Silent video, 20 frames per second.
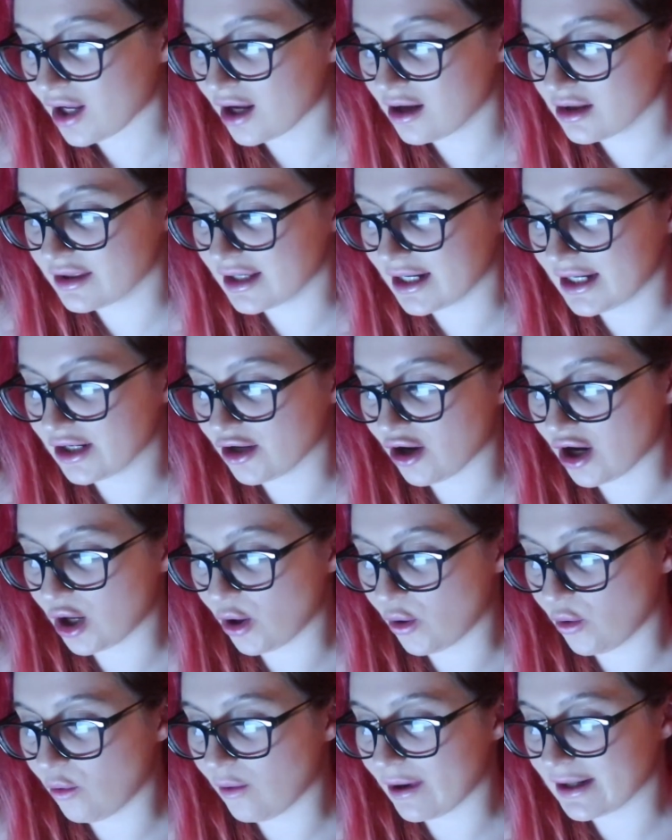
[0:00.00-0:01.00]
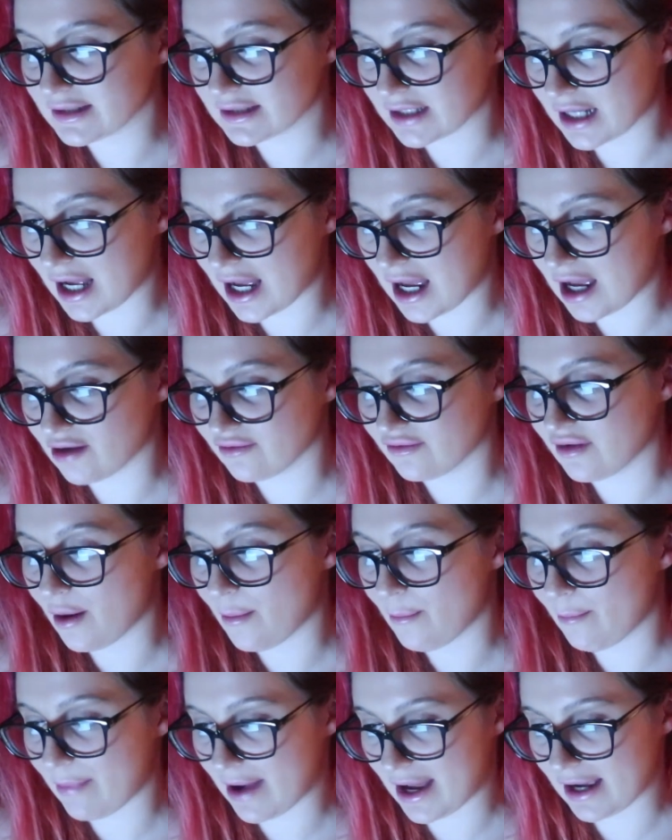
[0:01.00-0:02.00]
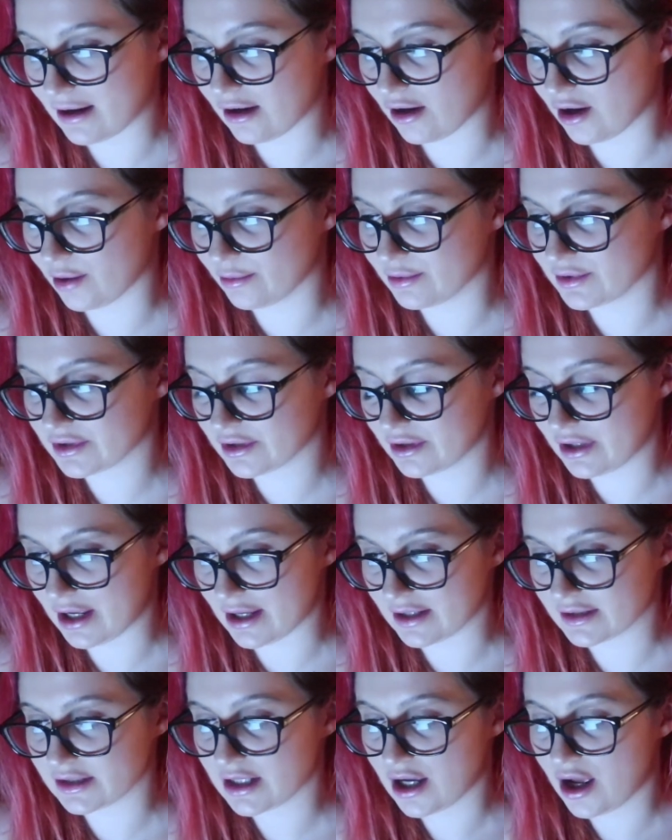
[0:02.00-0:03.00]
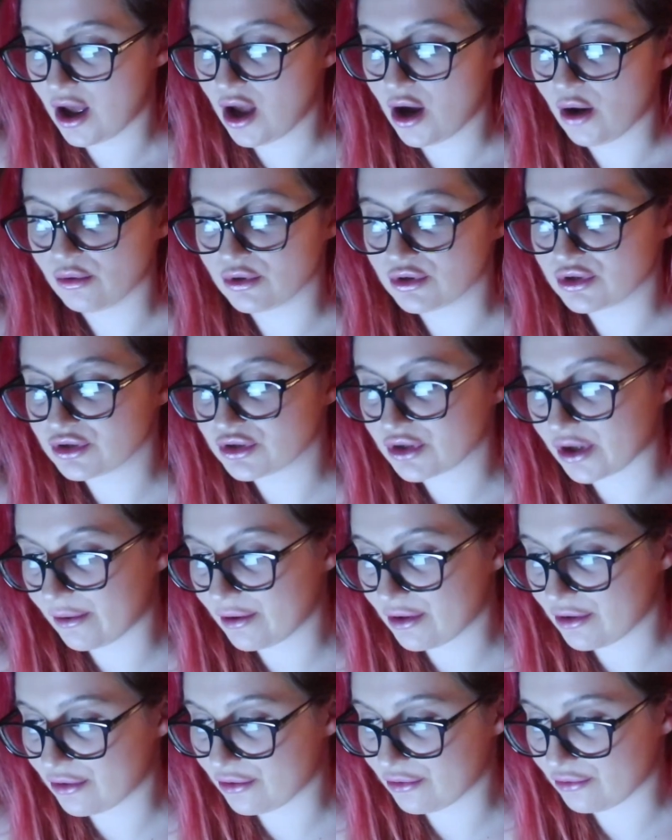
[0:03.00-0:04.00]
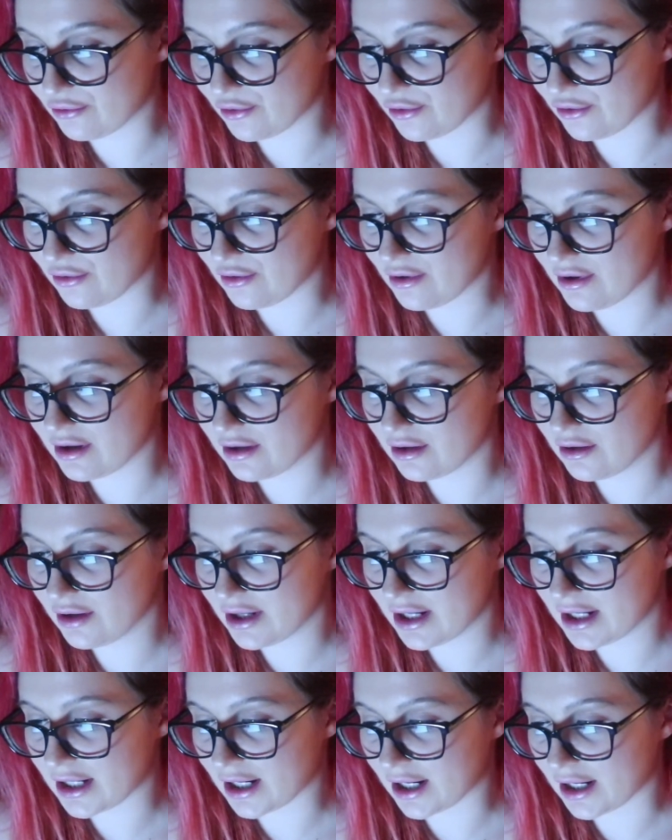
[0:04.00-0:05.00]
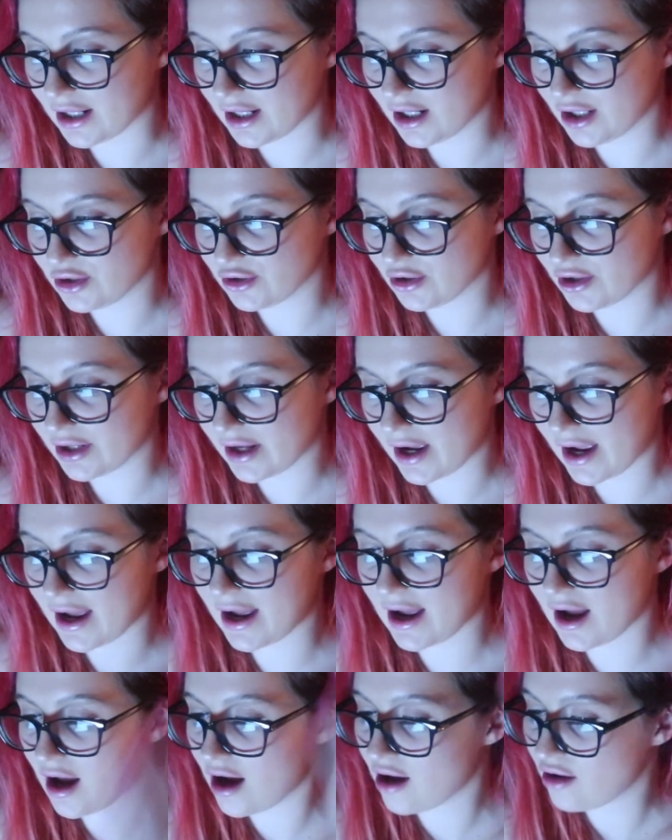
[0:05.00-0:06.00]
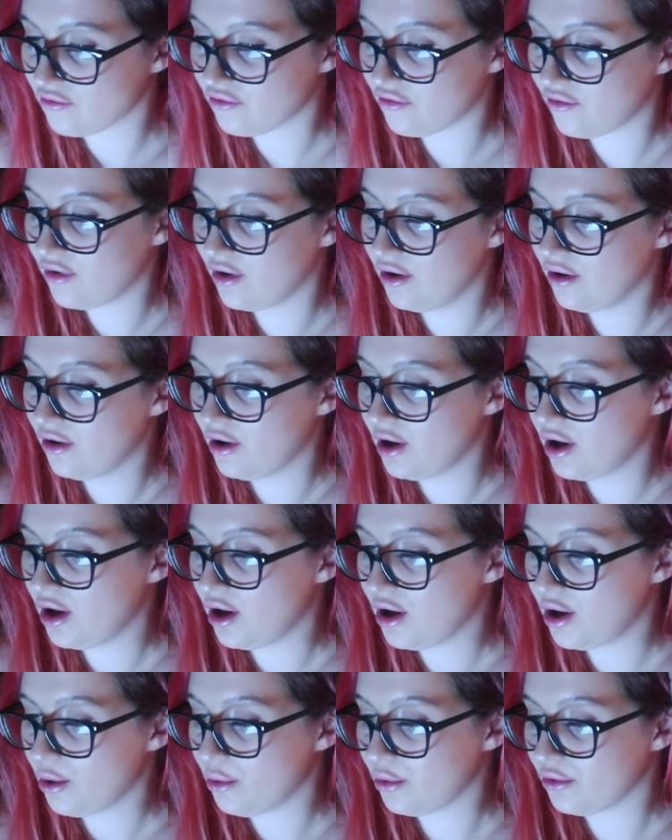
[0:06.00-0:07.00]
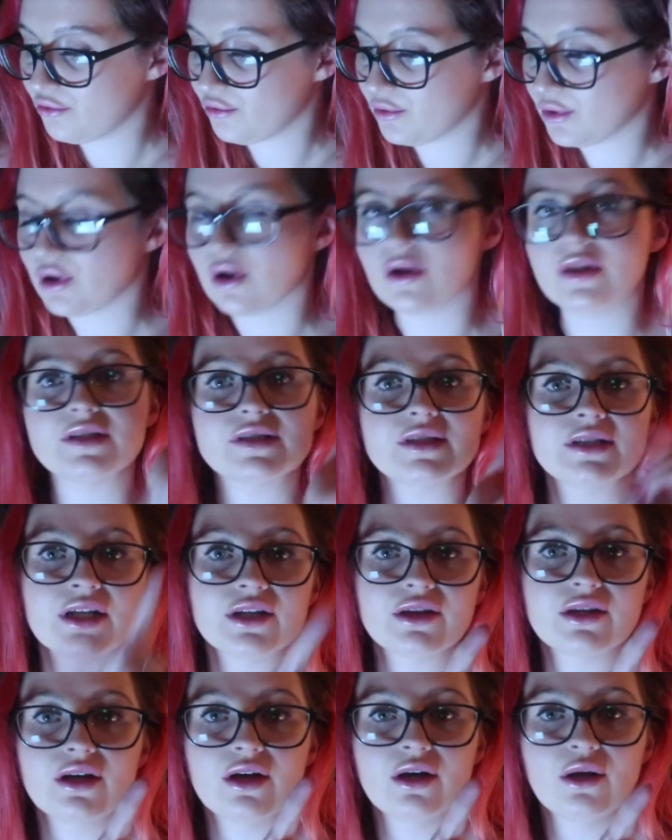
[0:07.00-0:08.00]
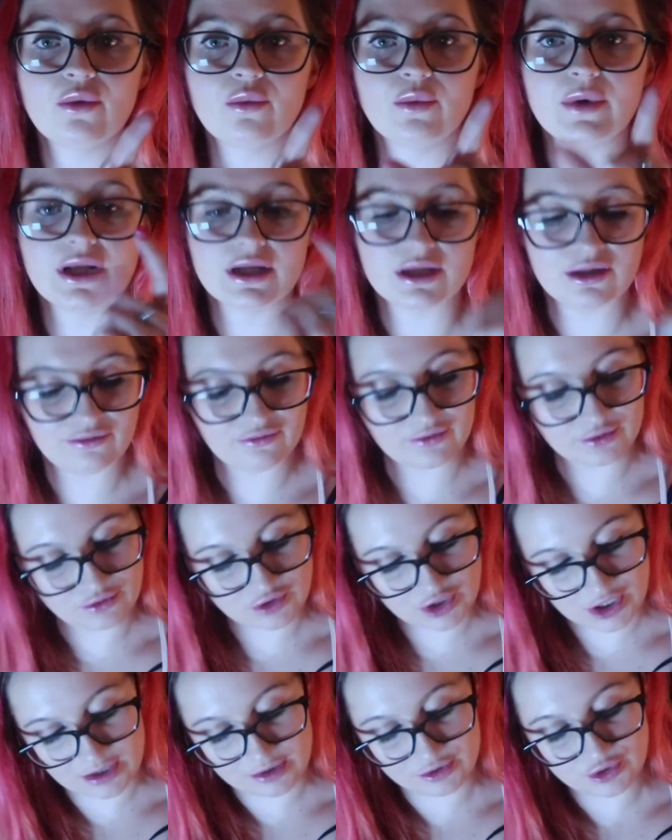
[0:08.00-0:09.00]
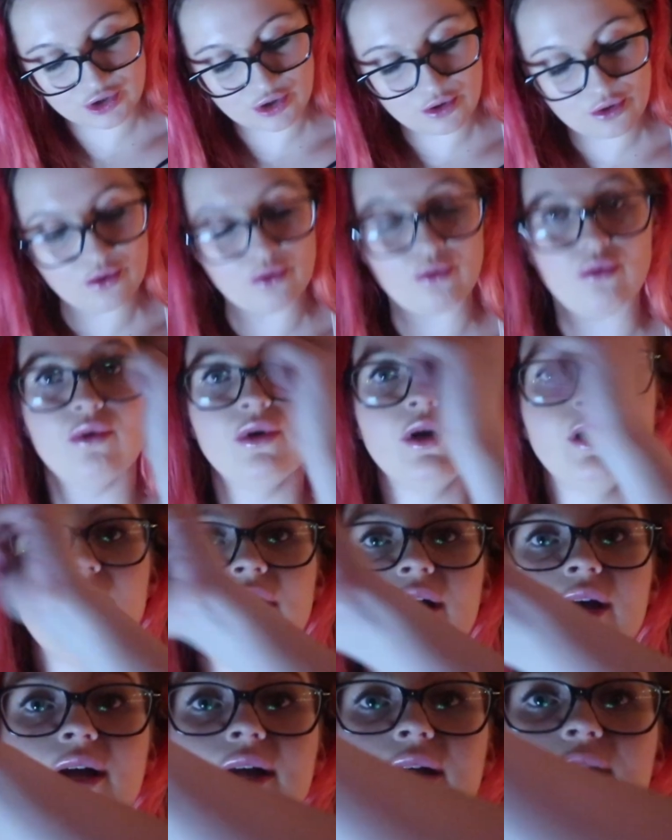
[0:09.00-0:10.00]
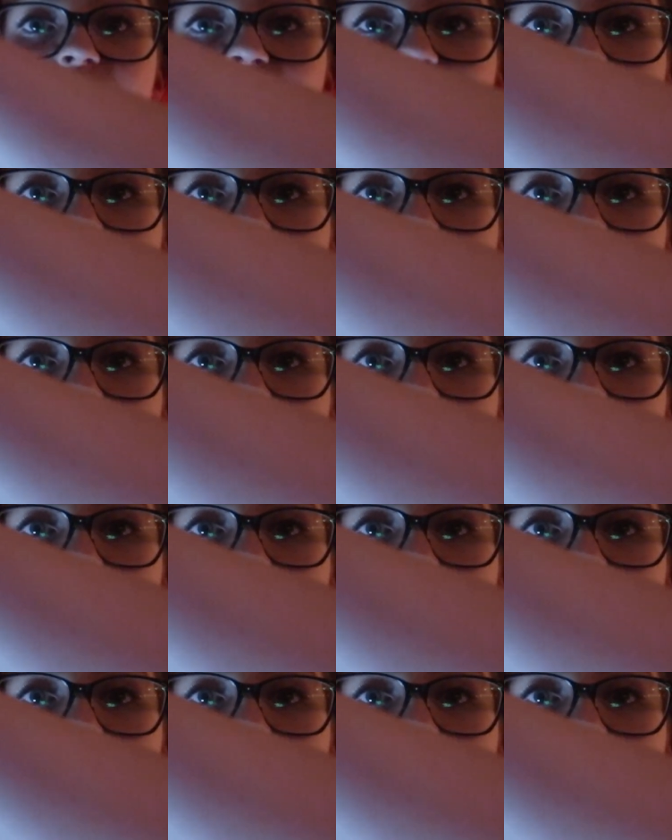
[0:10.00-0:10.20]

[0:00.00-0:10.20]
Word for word: then I always have backup. So yes, we're just going through, looking at it. You're going to have, what have we got? There's another weekly food challenge. Oh, little